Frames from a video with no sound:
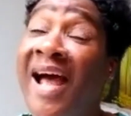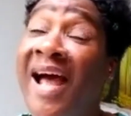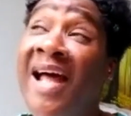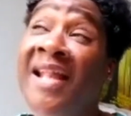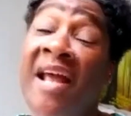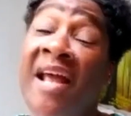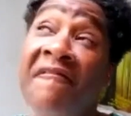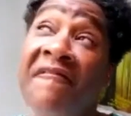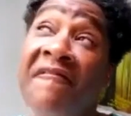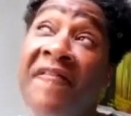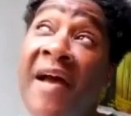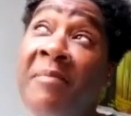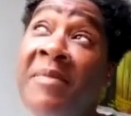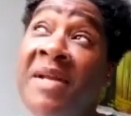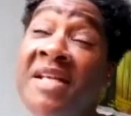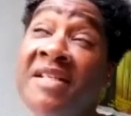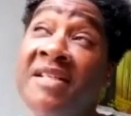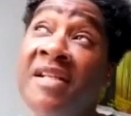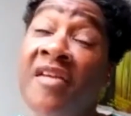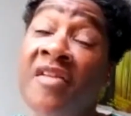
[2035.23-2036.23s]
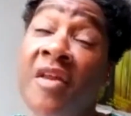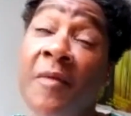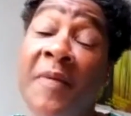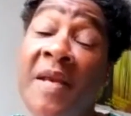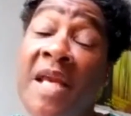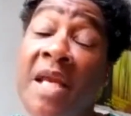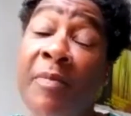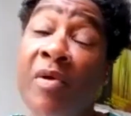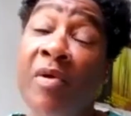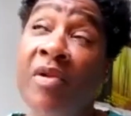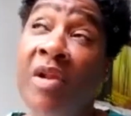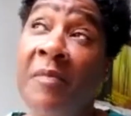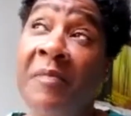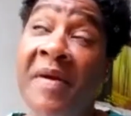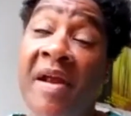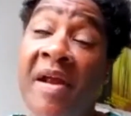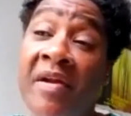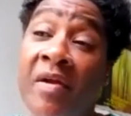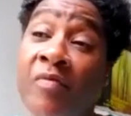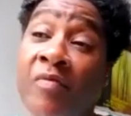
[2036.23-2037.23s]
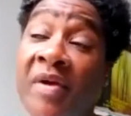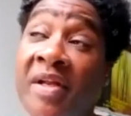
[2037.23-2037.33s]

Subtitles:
families and other people are bearing